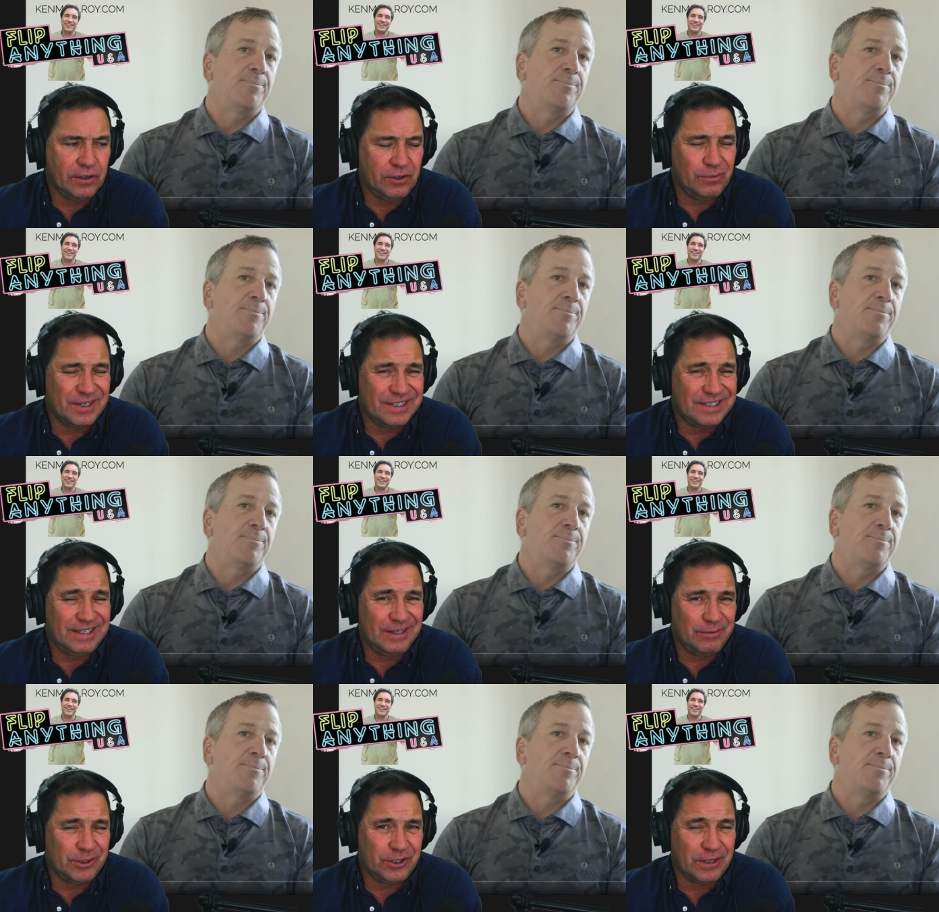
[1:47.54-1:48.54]
Speaker 1: do want to see
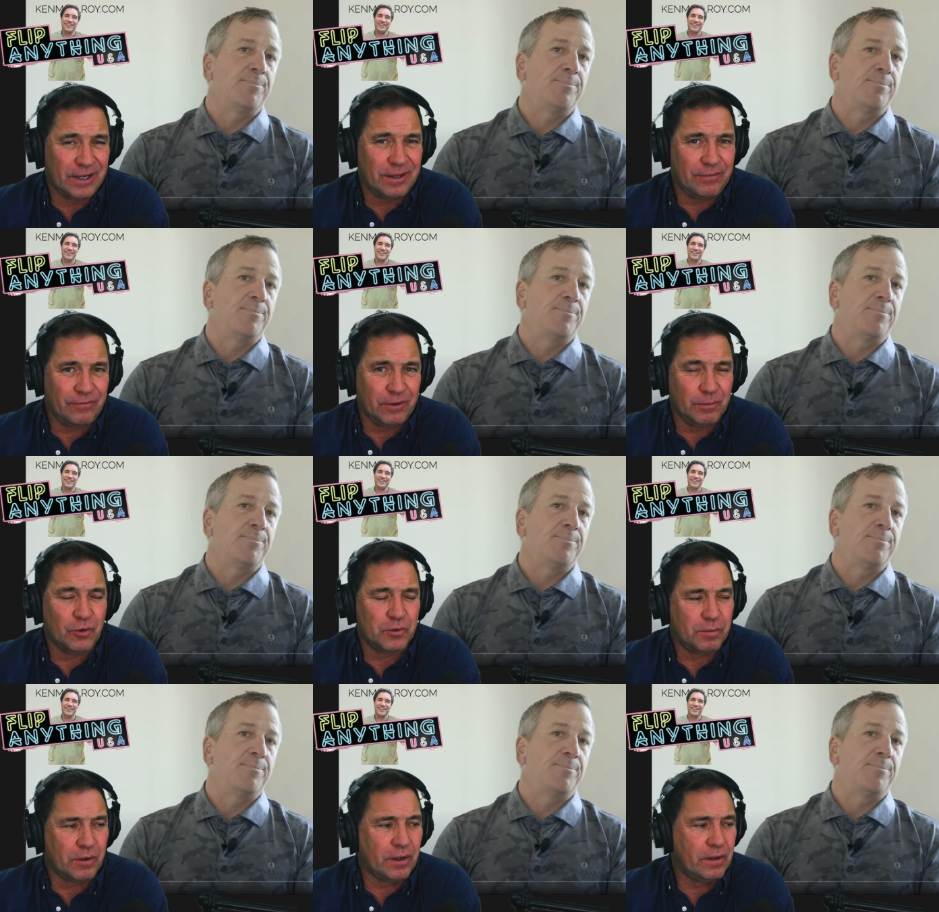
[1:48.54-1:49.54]
what you got for the
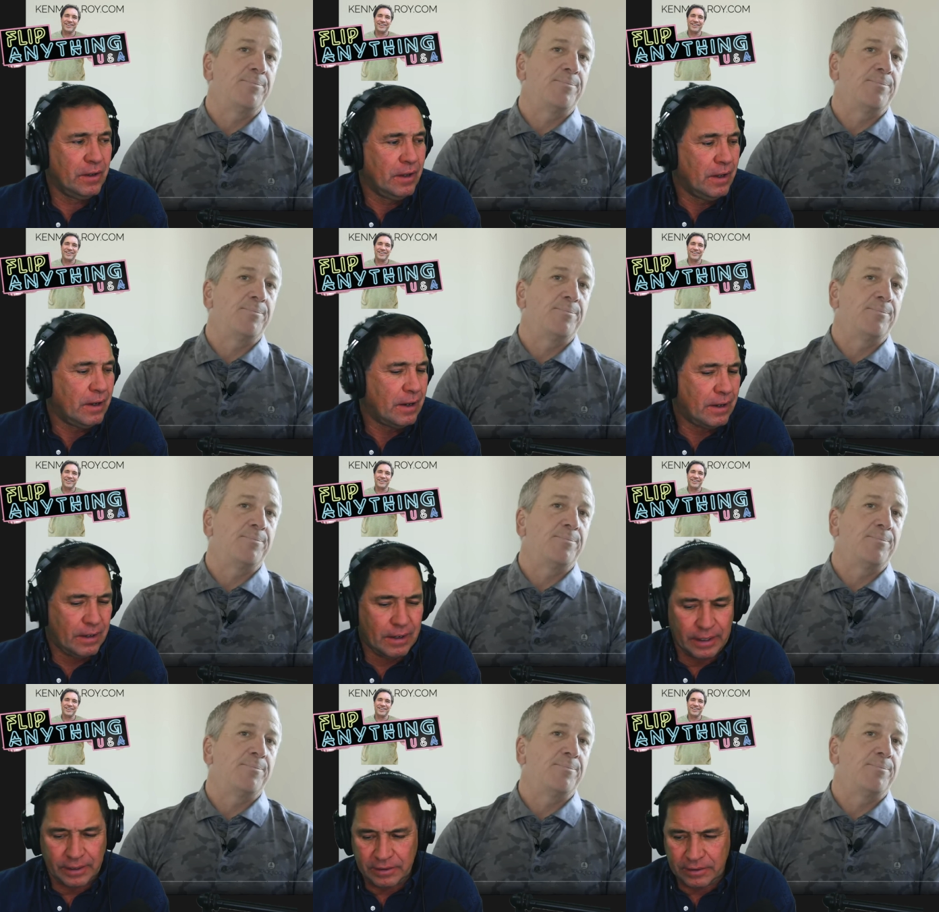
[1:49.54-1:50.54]
most part. Uh,
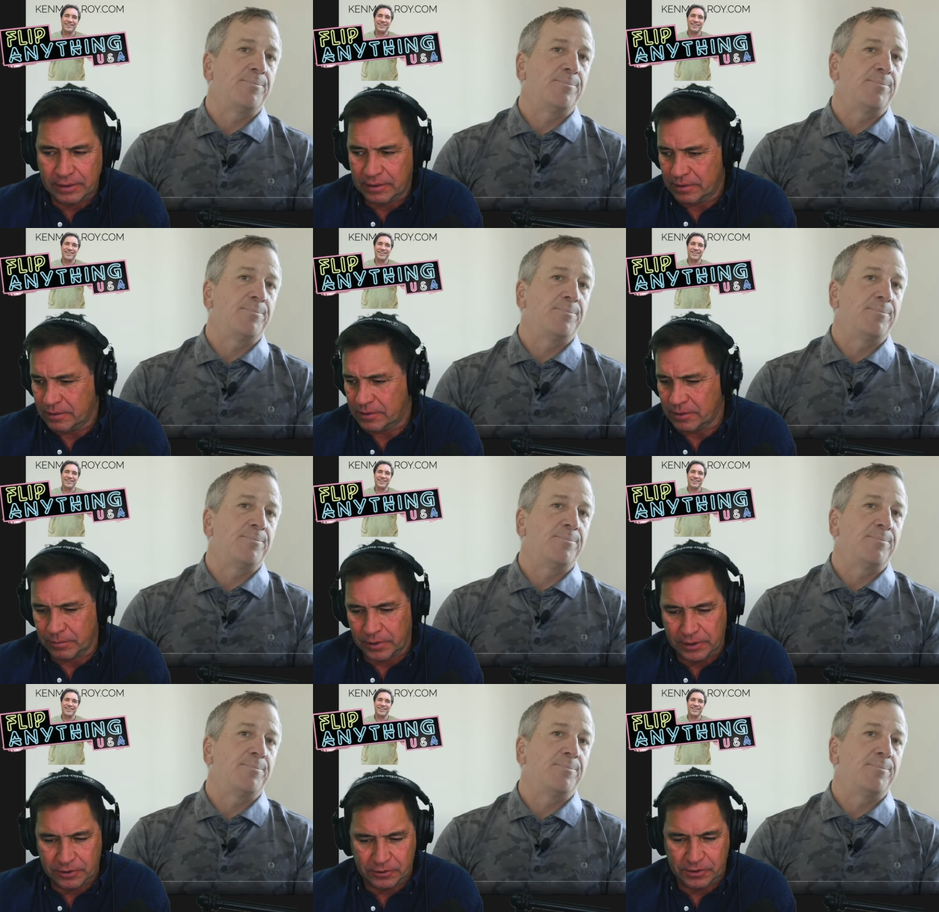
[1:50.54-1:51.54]
I can tell you something
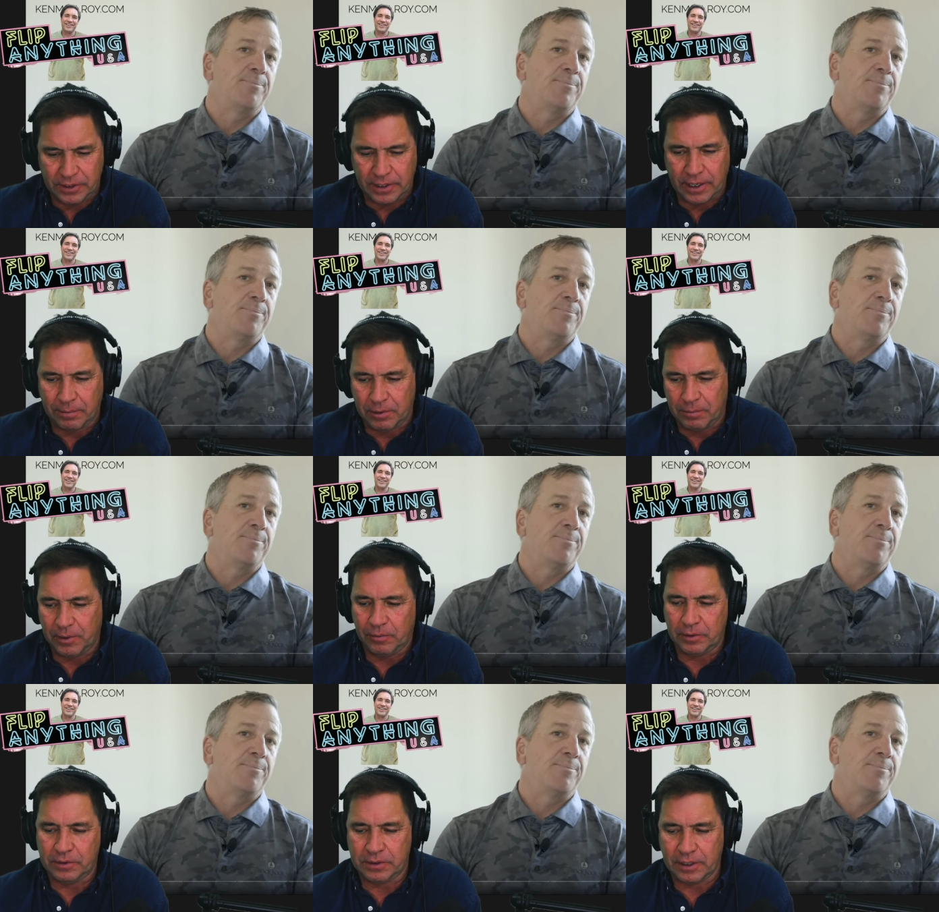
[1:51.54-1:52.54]
interesting happened to me
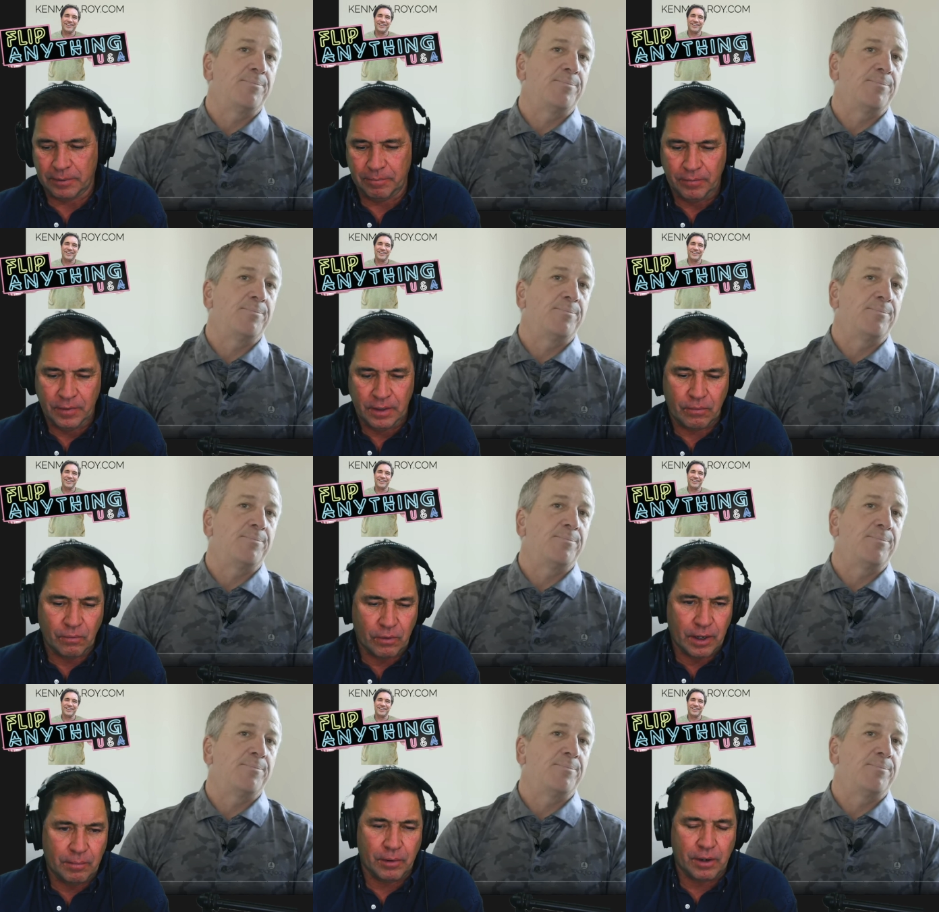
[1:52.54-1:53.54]
one time where
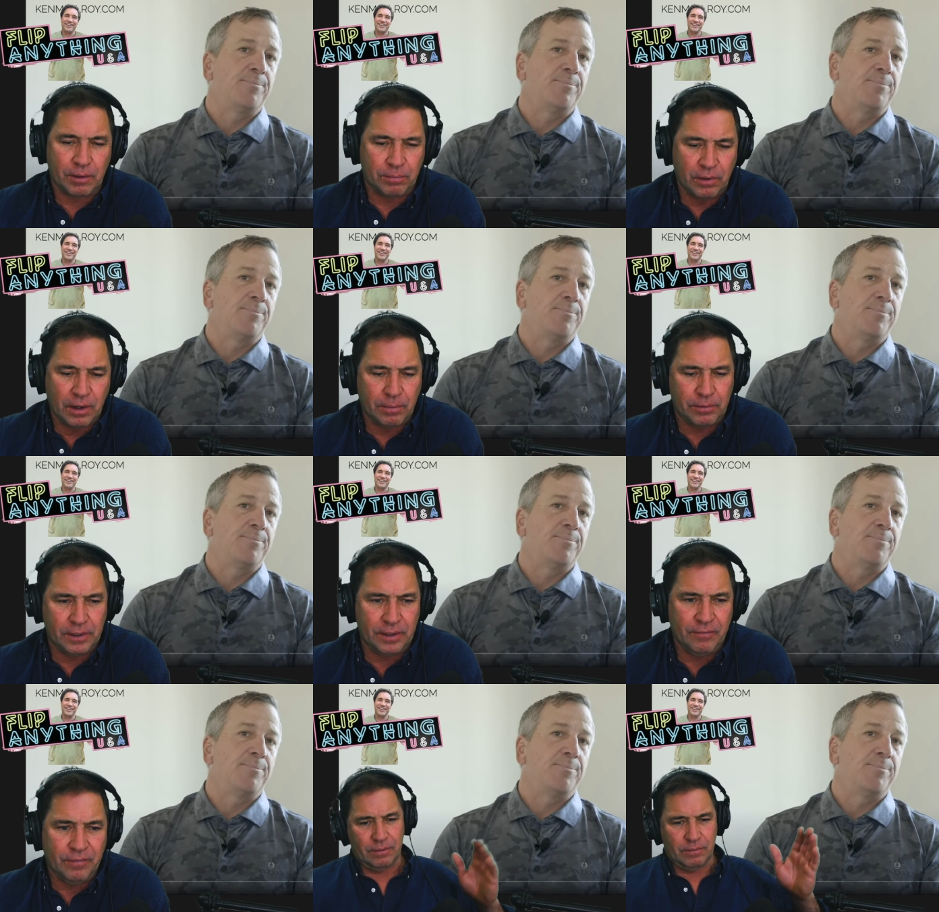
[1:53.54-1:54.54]
I bought a property.
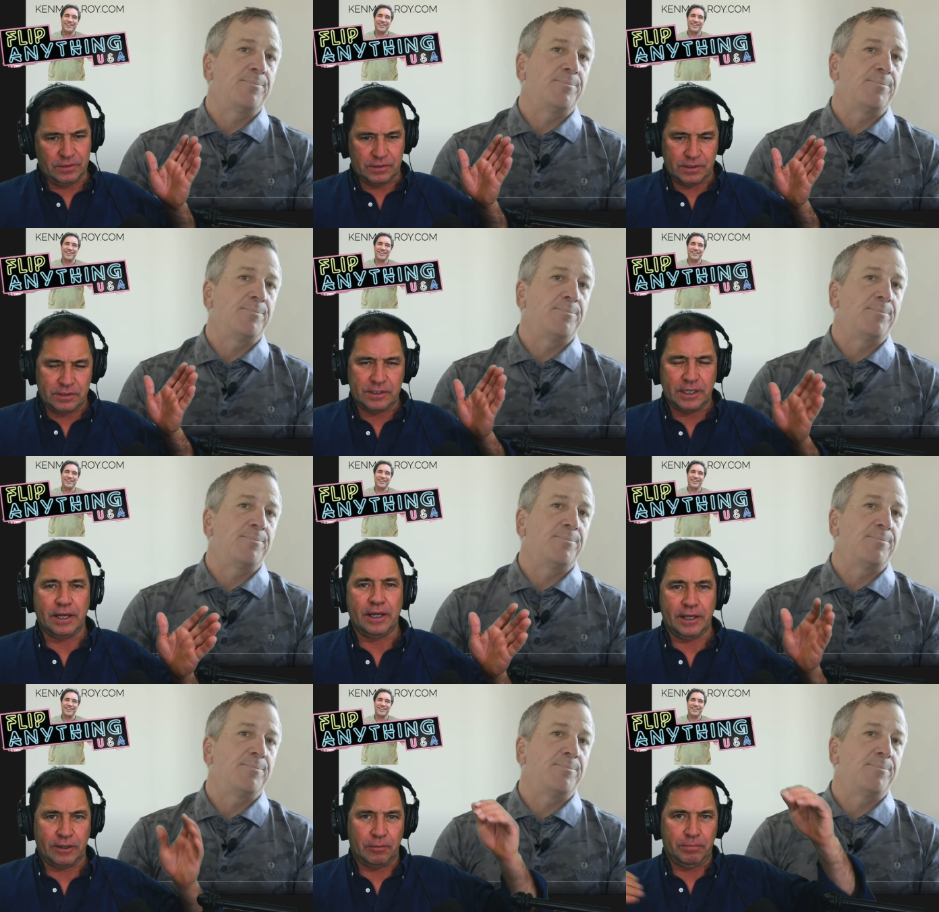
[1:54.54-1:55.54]
It was a 10
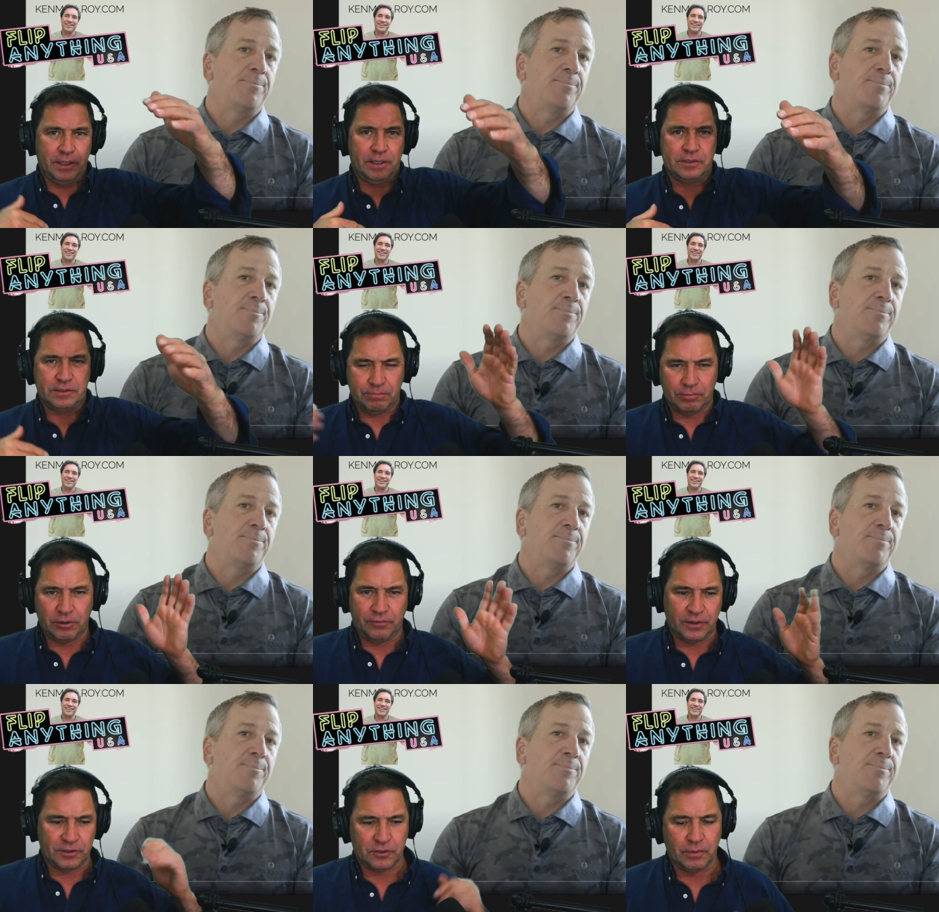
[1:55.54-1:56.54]
acre piece,
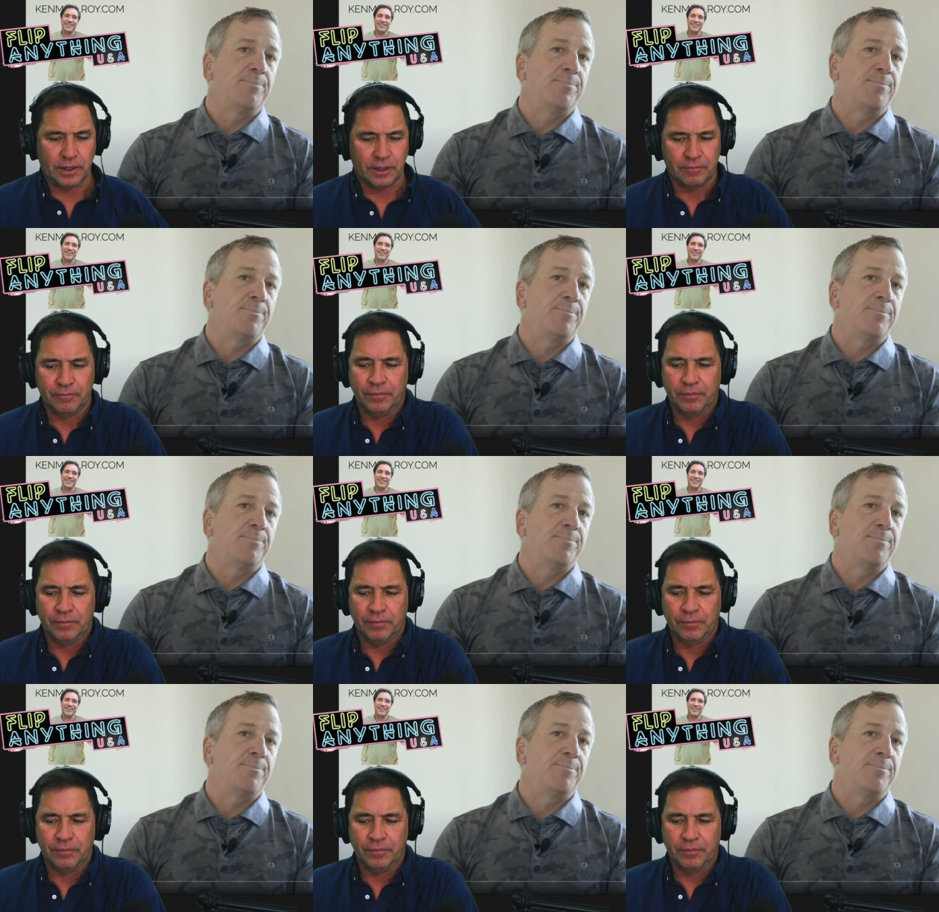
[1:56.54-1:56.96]
perfect square.